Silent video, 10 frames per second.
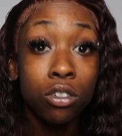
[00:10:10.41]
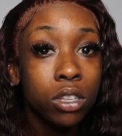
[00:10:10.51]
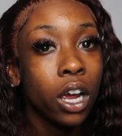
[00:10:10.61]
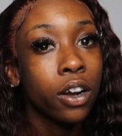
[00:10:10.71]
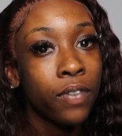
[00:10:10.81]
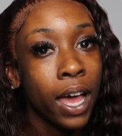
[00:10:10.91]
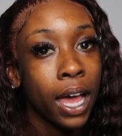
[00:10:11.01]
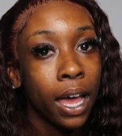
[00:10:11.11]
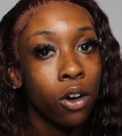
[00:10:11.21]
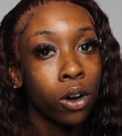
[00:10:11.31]
you
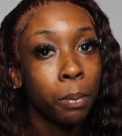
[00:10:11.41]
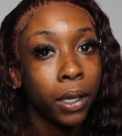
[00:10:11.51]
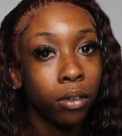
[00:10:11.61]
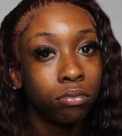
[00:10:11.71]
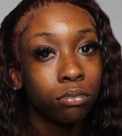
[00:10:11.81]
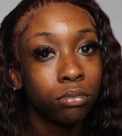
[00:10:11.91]
certified or me